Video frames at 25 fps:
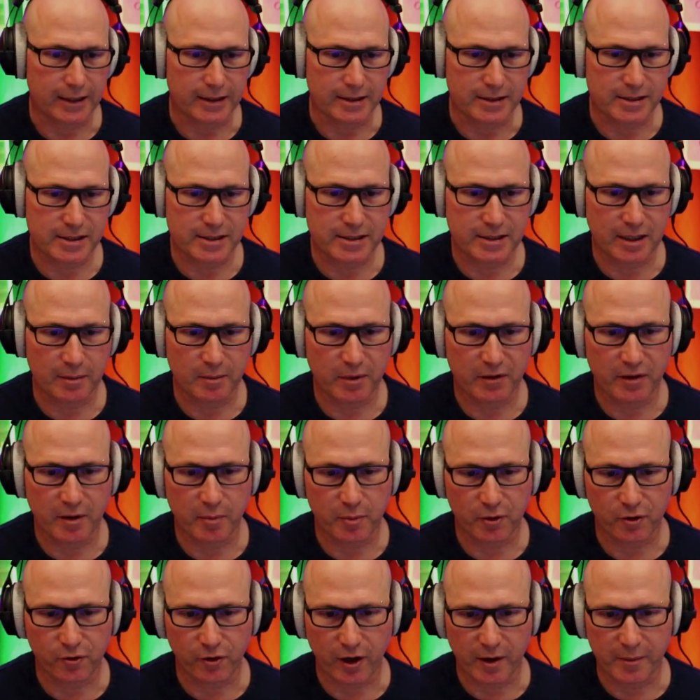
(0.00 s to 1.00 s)
some of the
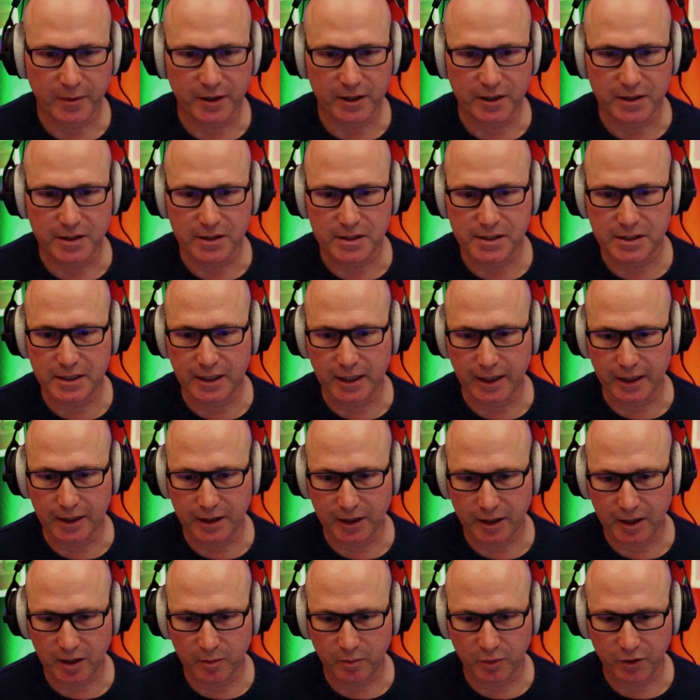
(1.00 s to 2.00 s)
parameters in
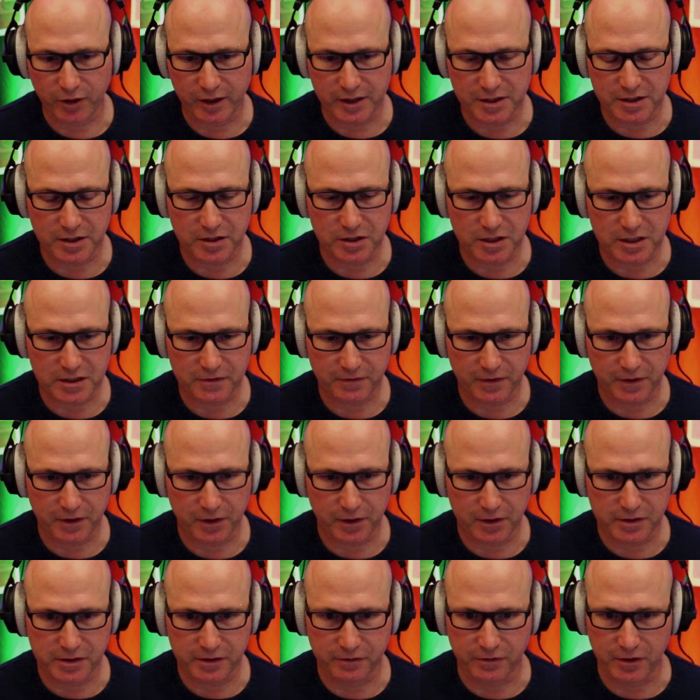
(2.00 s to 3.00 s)
a compressor, just for
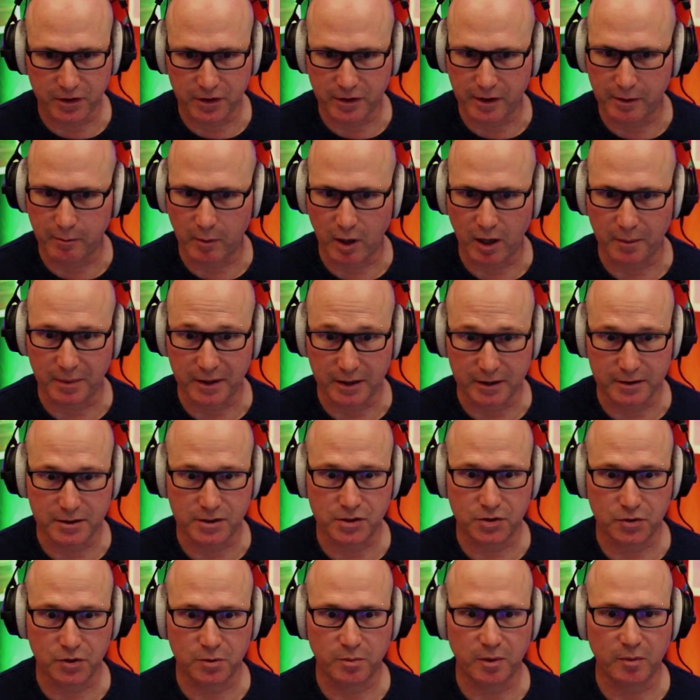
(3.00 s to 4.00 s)
those of you that might be
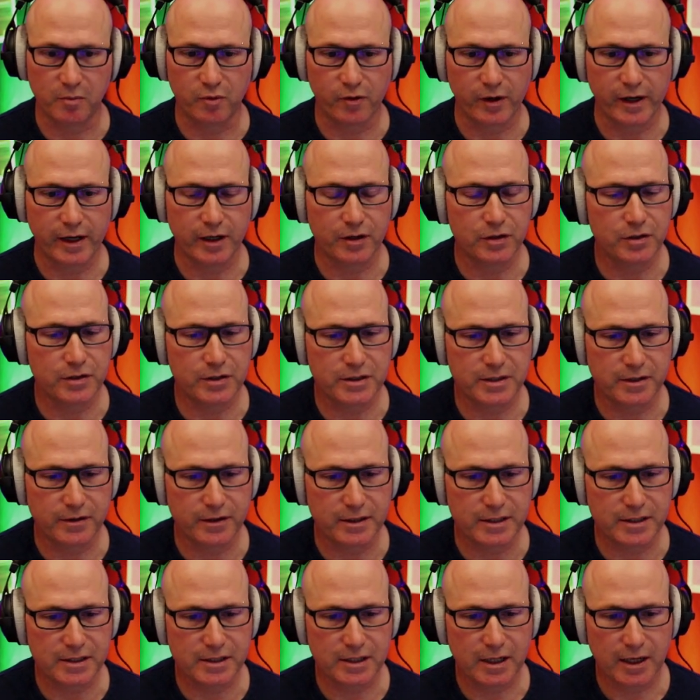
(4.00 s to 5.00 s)
super brand new to
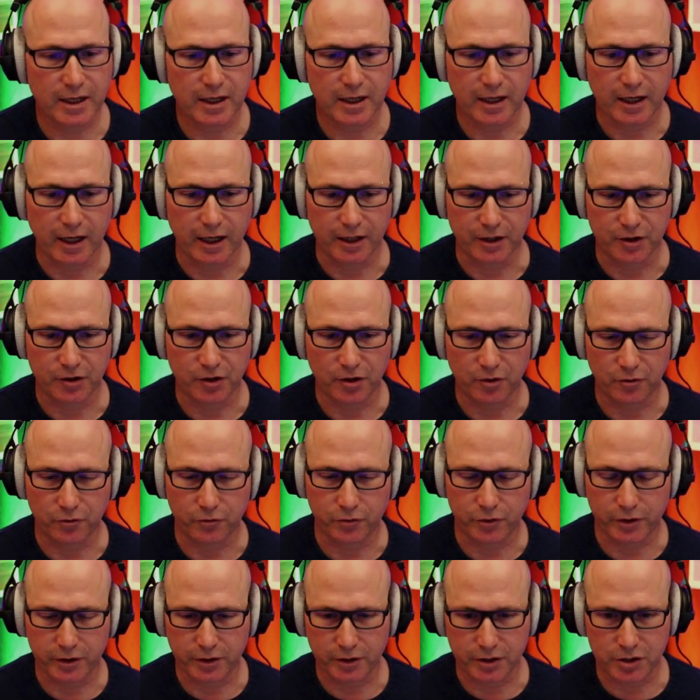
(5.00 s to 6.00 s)
this and you're
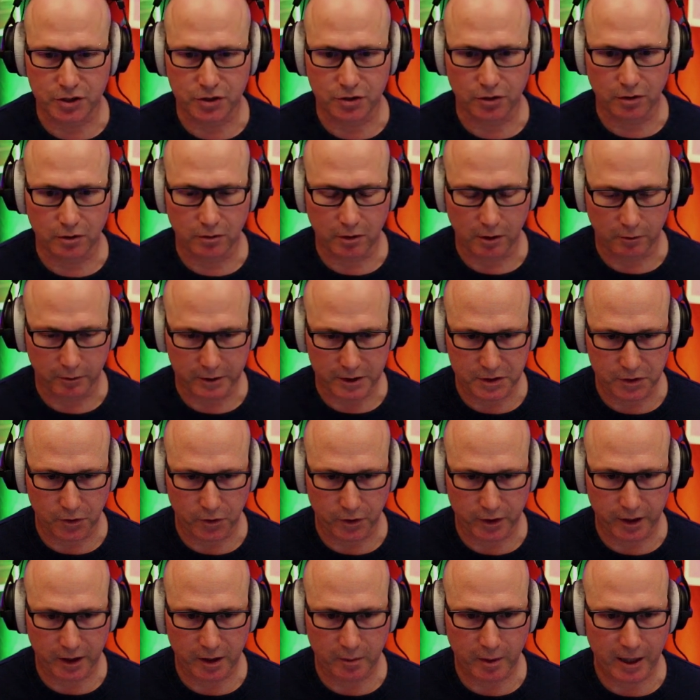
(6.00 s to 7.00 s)
not really sure what we're
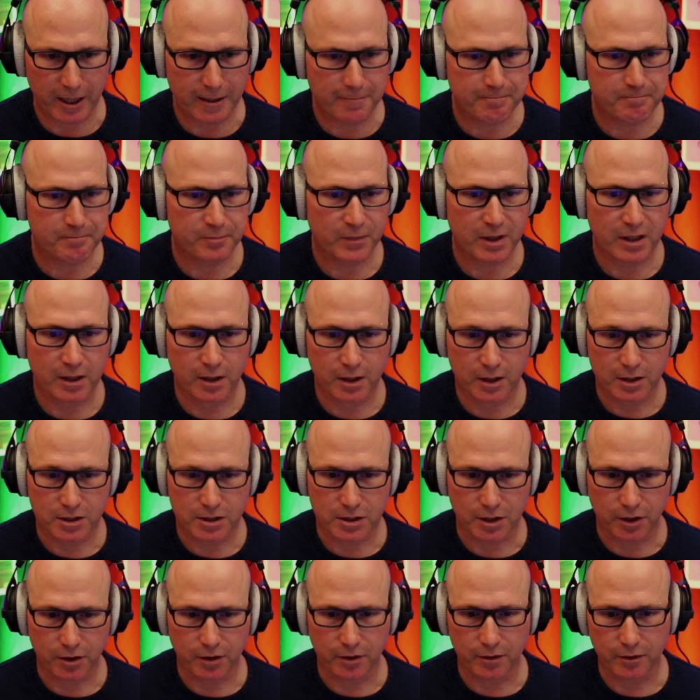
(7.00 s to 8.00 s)
talking about.
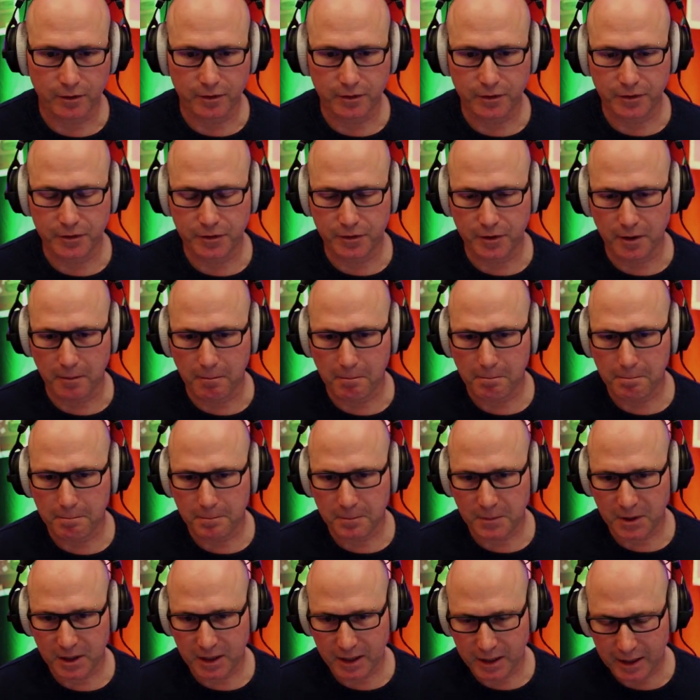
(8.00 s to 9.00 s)
So the
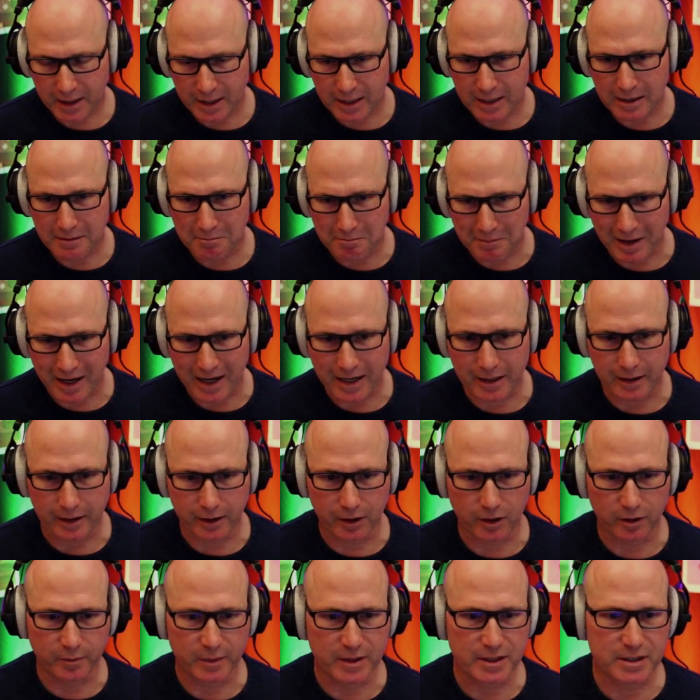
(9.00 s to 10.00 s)
key main
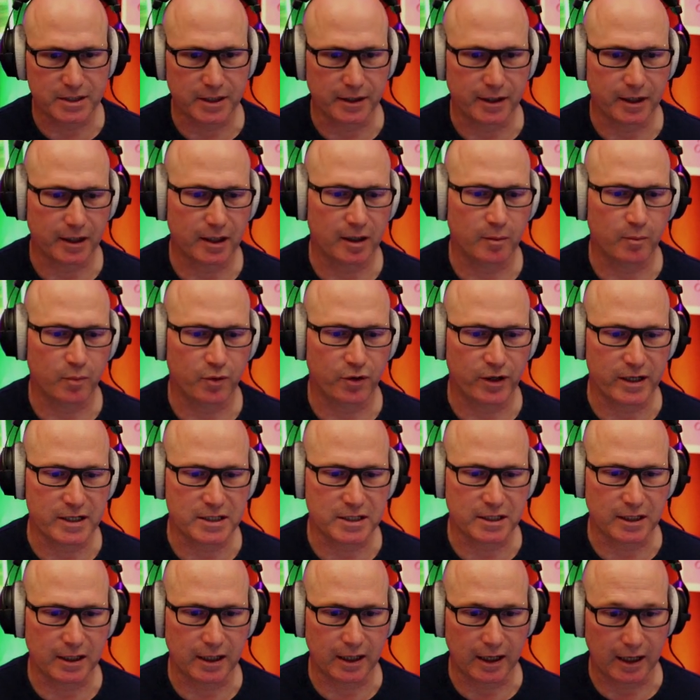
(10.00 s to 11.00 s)
elements in a
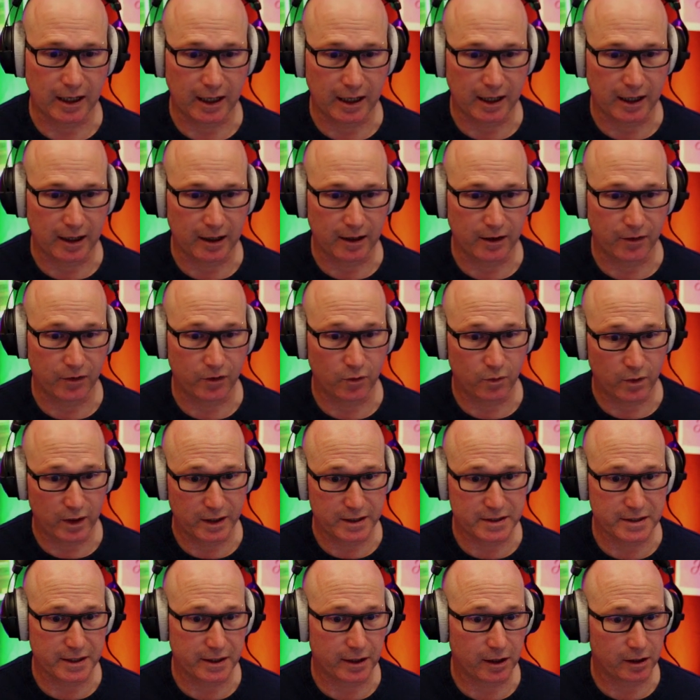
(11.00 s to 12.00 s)
compressor are the
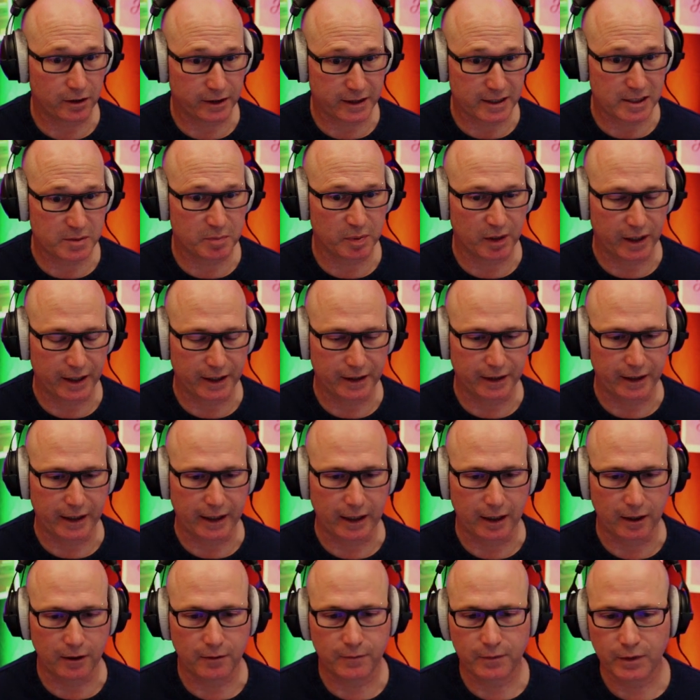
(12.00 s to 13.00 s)
ones that I'll explain
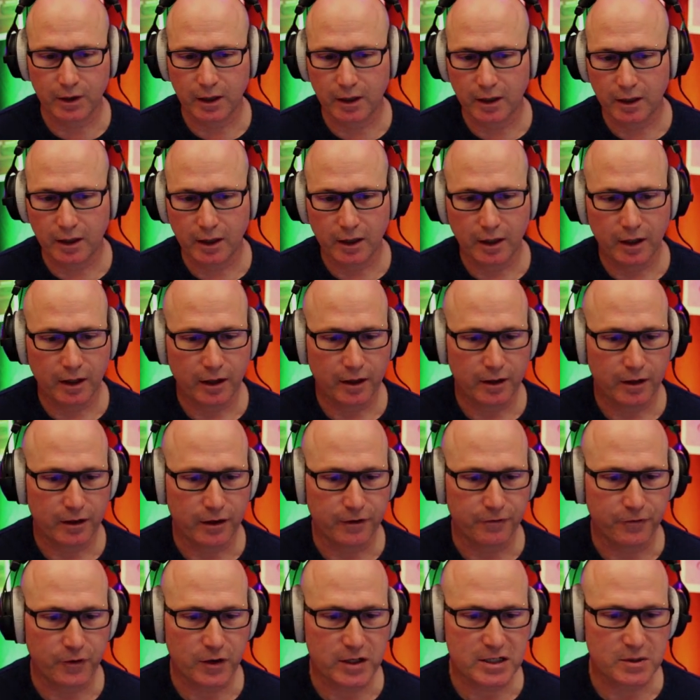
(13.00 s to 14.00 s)
now.
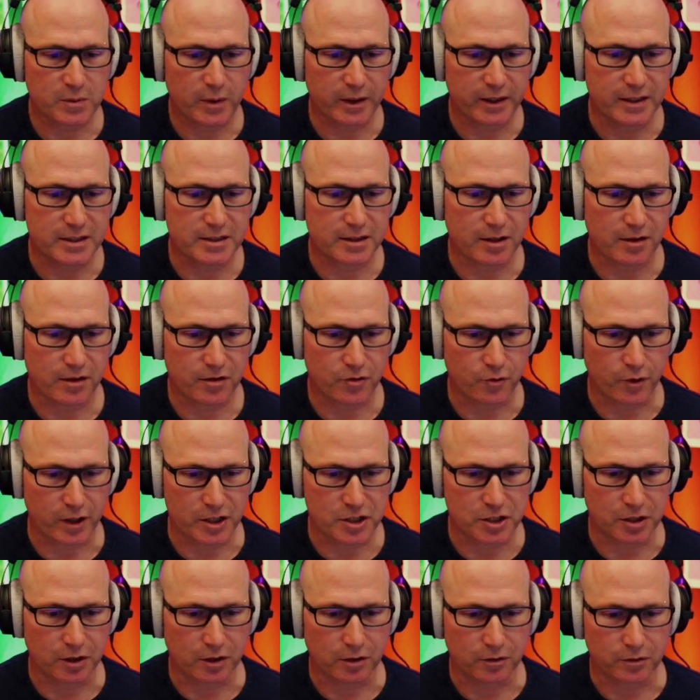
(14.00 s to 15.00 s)
The first one is the
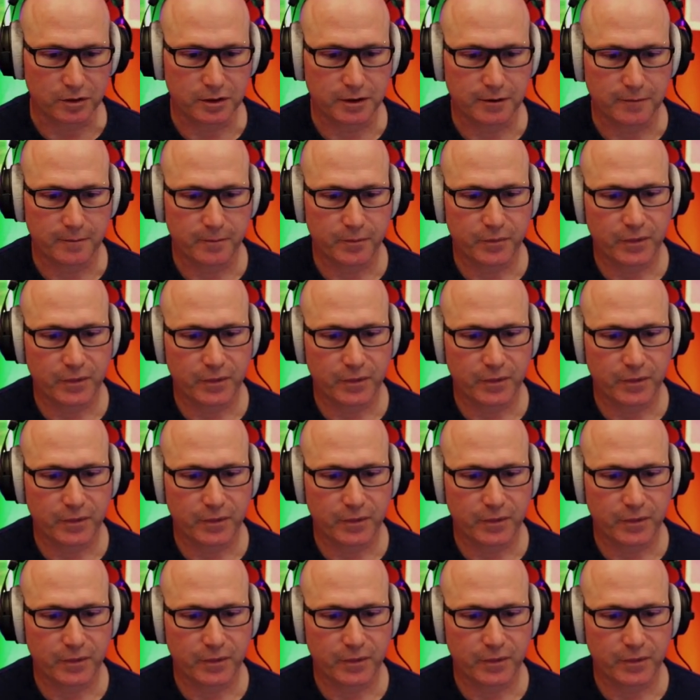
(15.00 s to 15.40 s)
threshold.